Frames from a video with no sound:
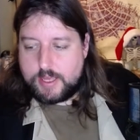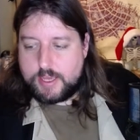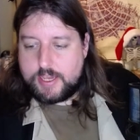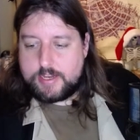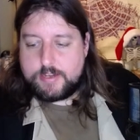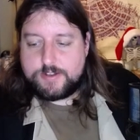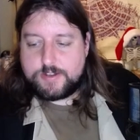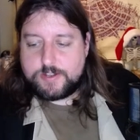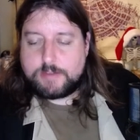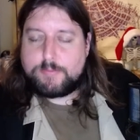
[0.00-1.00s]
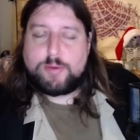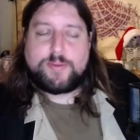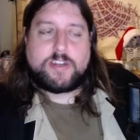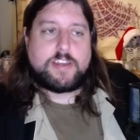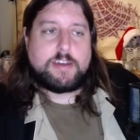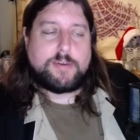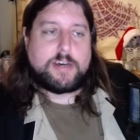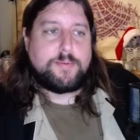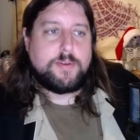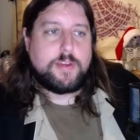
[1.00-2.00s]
I had an interesting moment come up.